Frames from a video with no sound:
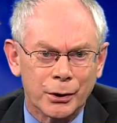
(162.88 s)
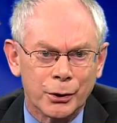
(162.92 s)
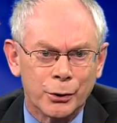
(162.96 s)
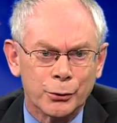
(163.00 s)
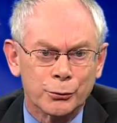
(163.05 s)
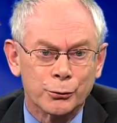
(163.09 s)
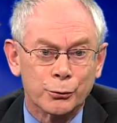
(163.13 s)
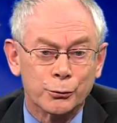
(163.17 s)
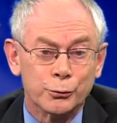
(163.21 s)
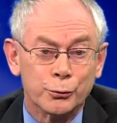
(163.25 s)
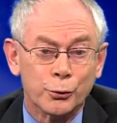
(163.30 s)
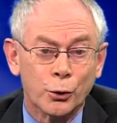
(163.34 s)

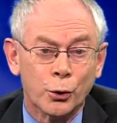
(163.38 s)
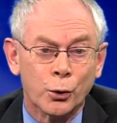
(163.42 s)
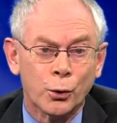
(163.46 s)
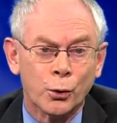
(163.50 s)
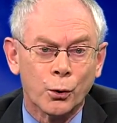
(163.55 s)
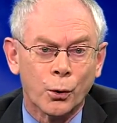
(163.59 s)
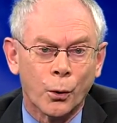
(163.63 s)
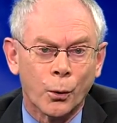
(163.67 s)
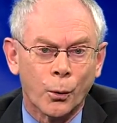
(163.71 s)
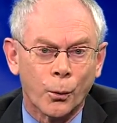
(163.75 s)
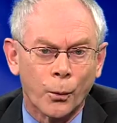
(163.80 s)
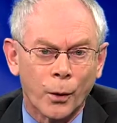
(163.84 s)
to do
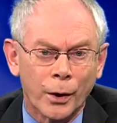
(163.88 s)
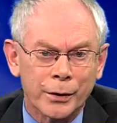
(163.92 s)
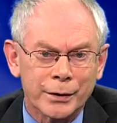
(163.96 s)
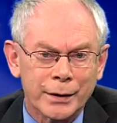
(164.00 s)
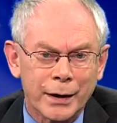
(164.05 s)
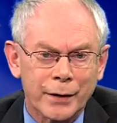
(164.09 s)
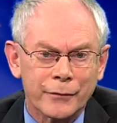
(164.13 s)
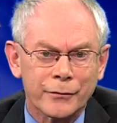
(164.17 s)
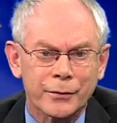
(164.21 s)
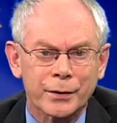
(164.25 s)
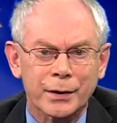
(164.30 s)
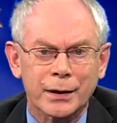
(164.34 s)

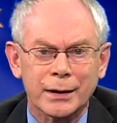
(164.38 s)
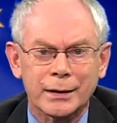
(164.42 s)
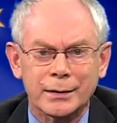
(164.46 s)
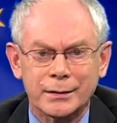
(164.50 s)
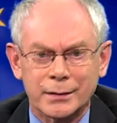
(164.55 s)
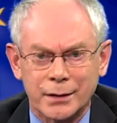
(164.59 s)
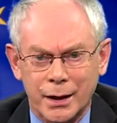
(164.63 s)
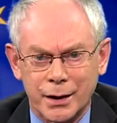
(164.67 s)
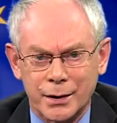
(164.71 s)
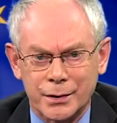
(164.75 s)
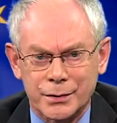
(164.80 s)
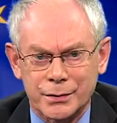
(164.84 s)
whatever it
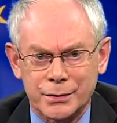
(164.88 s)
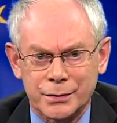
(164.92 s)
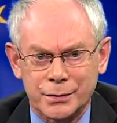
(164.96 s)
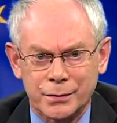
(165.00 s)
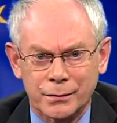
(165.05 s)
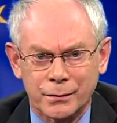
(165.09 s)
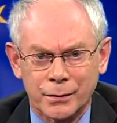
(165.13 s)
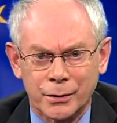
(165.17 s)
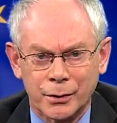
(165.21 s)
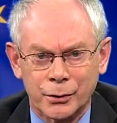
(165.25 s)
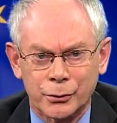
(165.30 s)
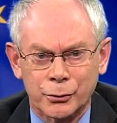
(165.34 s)
takes
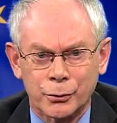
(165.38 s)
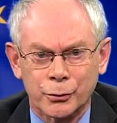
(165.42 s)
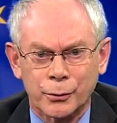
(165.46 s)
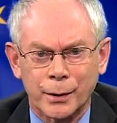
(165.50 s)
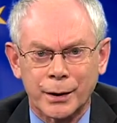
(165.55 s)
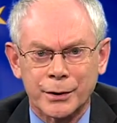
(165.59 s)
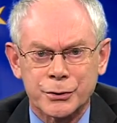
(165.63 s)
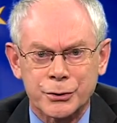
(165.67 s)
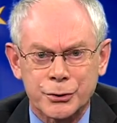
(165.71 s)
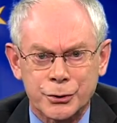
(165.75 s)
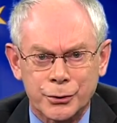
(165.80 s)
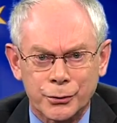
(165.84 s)
to
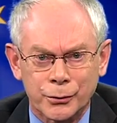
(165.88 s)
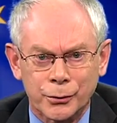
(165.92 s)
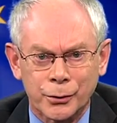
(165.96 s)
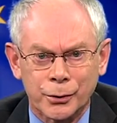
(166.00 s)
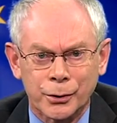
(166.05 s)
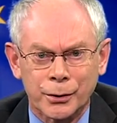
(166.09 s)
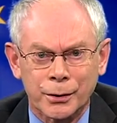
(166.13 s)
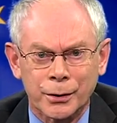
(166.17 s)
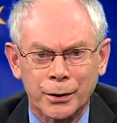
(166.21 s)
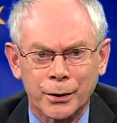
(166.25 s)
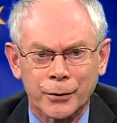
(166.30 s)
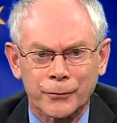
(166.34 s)

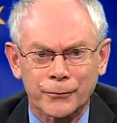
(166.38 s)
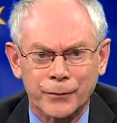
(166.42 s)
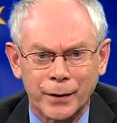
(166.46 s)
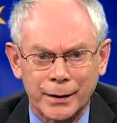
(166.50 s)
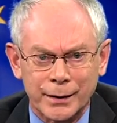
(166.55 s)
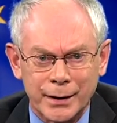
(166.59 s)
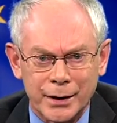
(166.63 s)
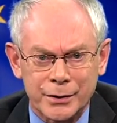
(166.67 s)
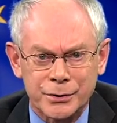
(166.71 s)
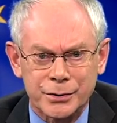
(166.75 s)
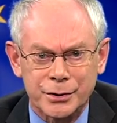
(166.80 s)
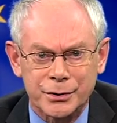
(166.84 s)
ensure
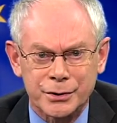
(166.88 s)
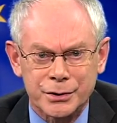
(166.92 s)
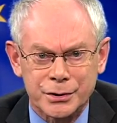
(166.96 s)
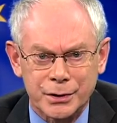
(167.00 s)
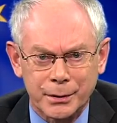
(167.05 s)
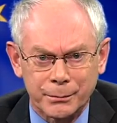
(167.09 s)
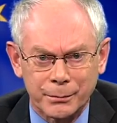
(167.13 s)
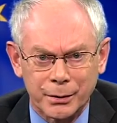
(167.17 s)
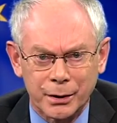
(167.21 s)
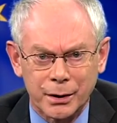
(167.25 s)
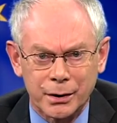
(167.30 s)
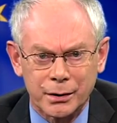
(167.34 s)
financial
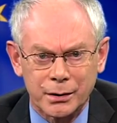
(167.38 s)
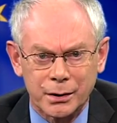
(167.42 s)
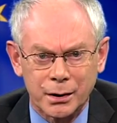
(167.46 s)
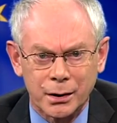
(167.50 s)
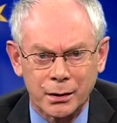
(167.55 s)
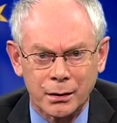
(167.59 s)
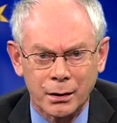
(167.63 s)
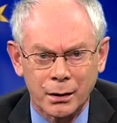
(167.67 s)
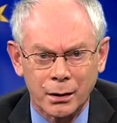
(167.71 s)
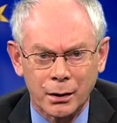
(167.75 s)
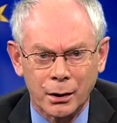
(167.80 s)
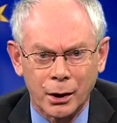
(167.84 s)

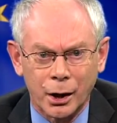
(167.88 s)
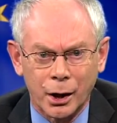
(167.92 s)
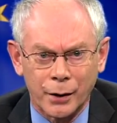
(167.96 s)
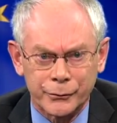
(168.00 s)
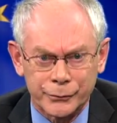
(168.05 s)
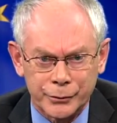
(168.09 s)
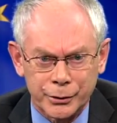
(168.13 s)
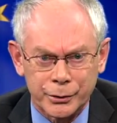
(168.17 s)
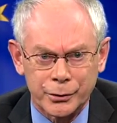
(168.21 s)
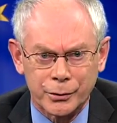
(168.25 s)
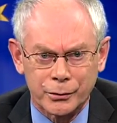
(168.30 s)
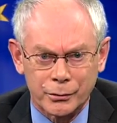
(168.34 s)
stability of
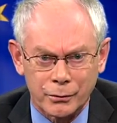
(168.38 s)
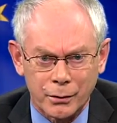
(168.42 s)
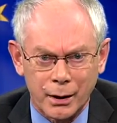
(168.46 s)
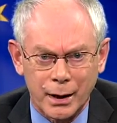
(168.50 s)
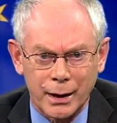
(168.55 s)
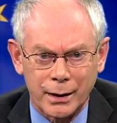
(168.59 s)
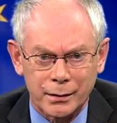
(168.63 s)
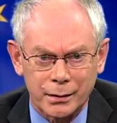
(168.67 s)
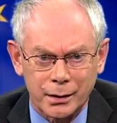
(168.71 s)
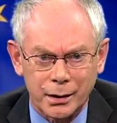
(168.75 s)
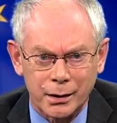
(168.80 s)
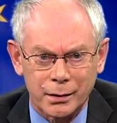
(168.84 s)
the euro
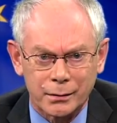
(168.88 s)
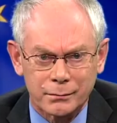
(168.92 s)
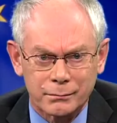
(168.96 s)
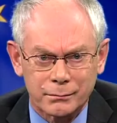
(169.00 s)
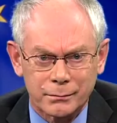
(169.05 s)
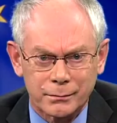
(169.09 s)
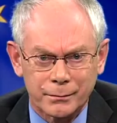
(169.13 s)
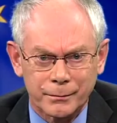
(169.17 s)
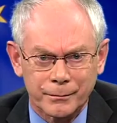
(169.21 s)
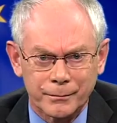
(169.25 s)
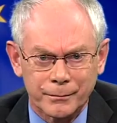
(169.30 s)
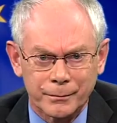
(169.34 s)
area.
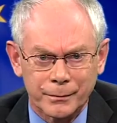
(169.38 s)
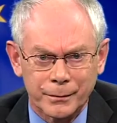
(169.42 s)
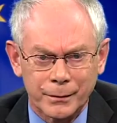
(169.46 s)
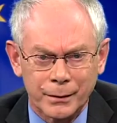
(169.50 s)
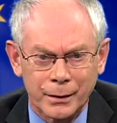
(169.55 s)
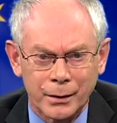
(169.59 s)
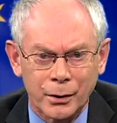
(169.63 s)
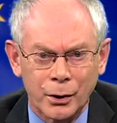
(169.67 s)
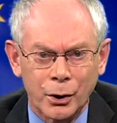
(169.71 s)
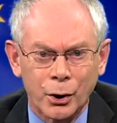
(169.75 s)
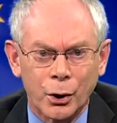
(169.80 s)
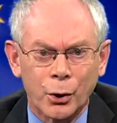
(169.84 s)

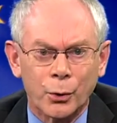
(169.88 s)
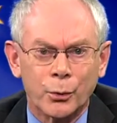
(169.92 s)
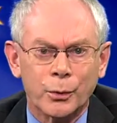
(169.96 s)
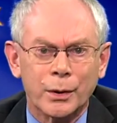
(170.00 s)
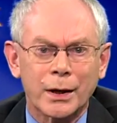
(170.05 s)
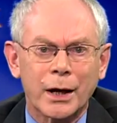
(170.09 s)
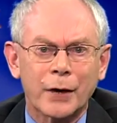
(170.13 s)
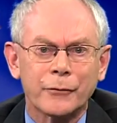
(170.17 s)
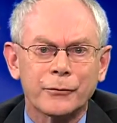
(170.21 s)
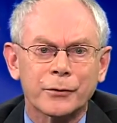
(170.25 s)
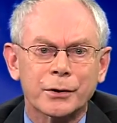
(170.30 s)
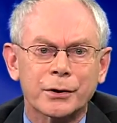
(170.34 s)
We
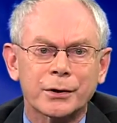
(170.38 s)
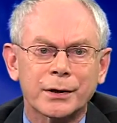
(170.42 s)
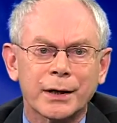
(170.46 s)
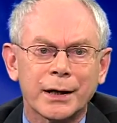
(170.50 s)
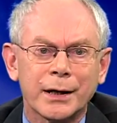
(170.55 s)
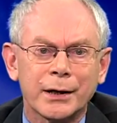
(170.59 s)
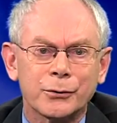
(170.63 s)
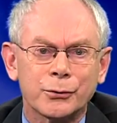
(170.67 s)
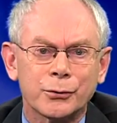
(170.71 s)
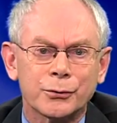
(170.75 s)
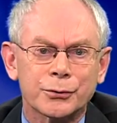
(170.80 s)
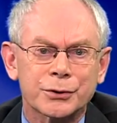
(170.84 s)
have
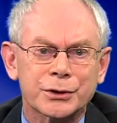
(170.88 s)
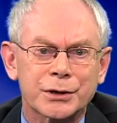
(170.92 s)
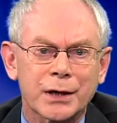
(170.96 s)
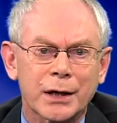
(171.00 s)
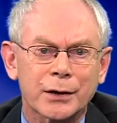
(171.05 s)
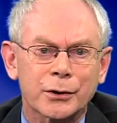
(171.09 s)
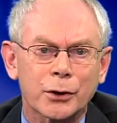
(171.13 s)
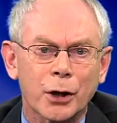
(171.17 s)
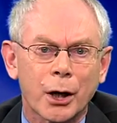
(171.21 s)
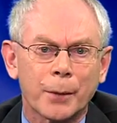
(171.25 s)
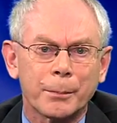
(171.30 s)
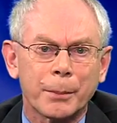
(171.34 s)
agreed to
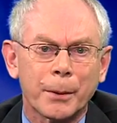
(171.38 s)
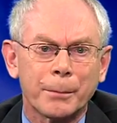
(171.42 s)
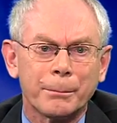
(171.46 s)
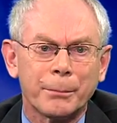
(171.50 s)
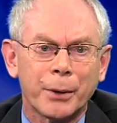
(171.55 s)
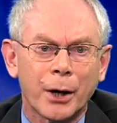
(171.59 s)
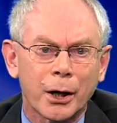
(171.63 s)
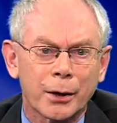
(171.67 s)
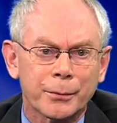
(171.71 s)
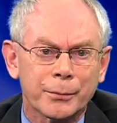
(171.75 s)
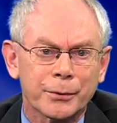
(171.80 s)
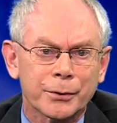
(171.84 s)
set up a
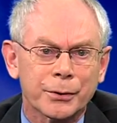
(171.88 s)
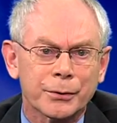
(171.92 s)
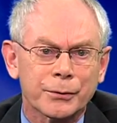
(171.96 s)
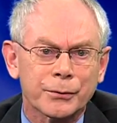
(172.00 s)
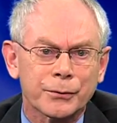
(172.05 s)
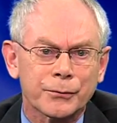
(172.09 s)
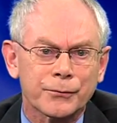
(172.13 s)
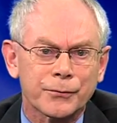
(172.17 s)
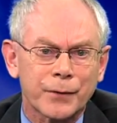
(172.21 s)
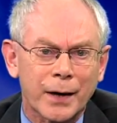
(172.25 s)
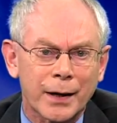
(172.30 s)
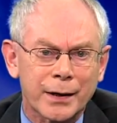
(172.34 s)

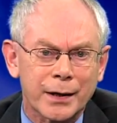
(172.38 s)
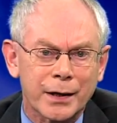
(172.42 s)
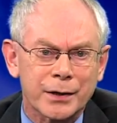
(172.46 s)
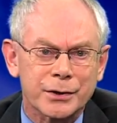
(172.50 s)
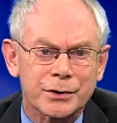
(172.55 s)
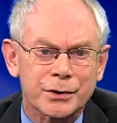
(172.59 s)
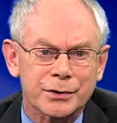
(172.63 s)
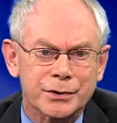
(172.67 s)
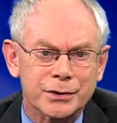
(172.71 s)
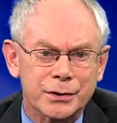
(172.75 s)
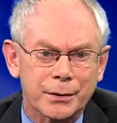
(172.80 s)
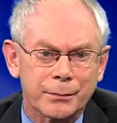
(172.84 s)
permanent
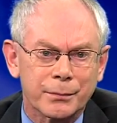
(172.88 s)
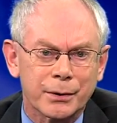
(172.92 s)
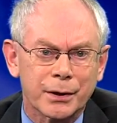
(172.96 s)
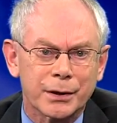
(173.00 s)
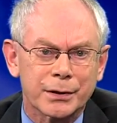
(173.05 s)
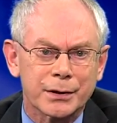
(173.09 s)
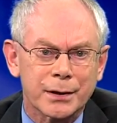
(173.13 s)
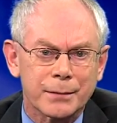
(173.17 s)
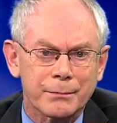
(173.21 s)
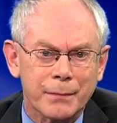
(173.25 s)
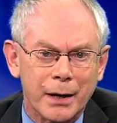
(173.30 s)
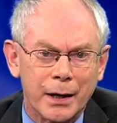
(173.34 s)
financial
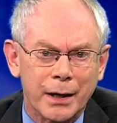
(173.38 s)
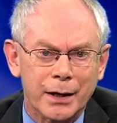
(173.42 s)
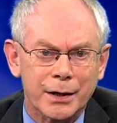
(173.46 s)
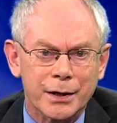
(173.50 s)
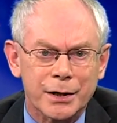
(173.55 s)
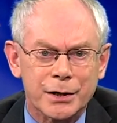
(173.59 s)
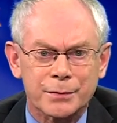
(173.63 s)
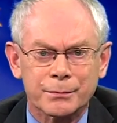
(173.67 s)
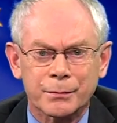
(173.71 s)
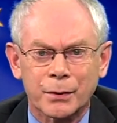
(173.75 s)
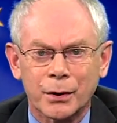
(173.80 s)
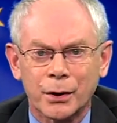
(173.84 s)
stability
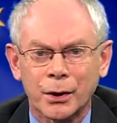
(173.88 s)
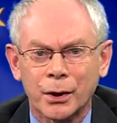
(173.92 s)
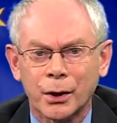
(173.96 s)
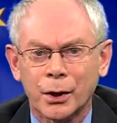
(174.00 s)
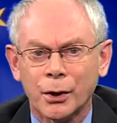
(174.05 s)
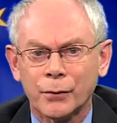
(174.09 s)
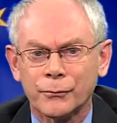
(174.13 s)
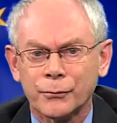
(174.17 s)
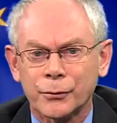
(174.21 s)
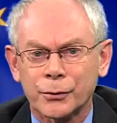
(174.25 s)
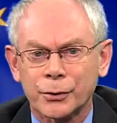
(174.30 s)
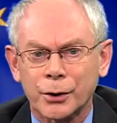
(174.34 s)
mechanism
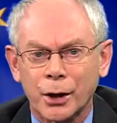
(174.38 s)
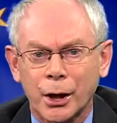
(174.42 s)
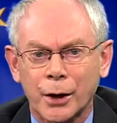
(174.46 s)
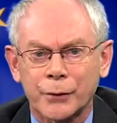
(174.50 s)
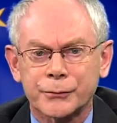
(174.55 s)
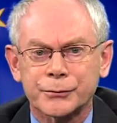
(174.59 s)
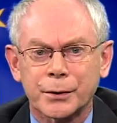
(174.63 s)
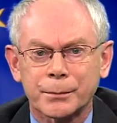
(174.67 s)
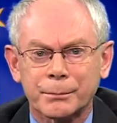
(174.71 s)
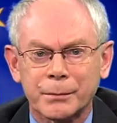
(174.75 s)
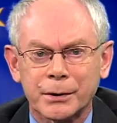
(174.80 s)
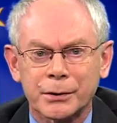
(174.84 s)
for
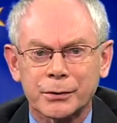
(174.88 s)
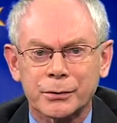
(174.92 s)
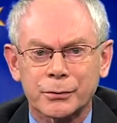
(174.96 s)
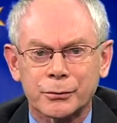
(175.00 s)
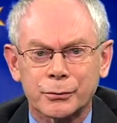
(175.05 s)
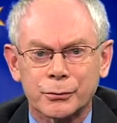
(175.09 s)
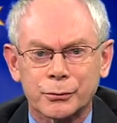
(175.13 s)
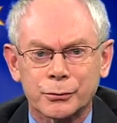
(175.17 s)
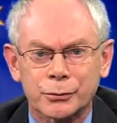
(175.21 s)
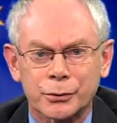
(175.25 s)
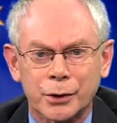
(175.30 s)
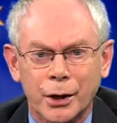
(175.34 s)
after
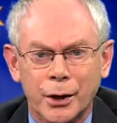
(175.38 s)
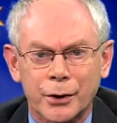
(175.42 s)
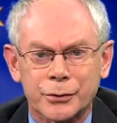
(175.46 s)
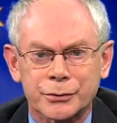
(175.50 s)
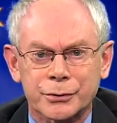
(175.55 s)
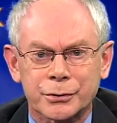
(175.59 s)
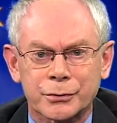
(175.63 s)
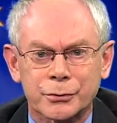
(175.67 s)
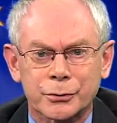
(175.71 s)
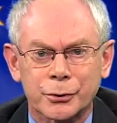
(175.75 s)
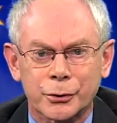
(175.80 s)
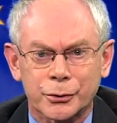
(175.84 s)

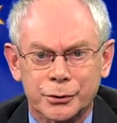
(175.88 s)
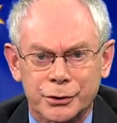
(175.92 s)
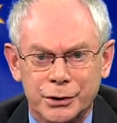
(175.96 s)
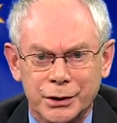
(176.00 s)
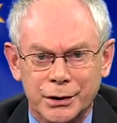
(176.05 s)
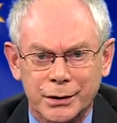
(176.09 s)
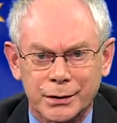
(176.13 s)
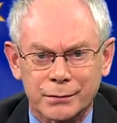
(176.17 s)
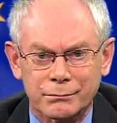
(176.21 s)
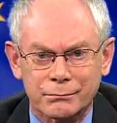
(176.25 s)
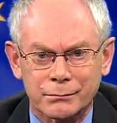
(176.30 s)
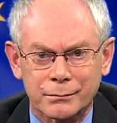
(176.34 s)
mid-2013,